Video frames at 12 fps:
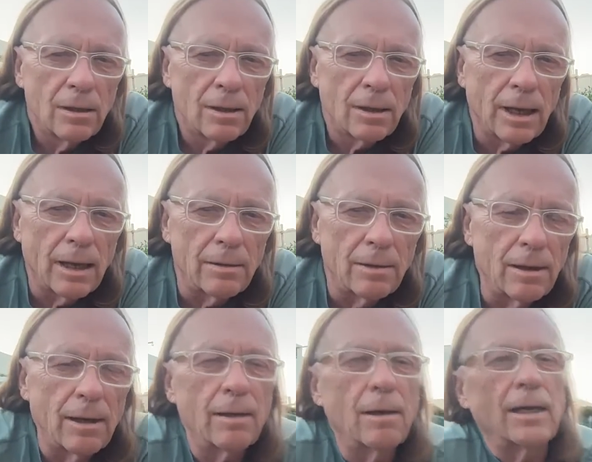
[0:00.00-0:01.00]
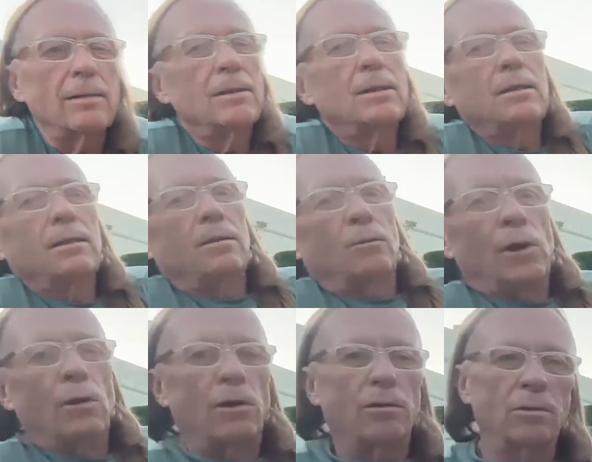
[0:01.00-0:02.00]
and we
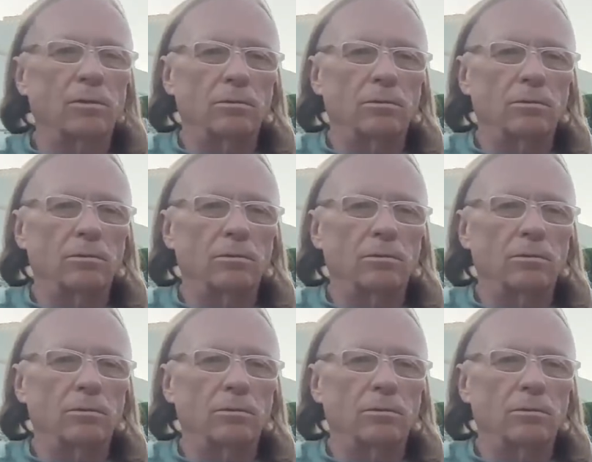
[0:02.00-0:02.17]
were.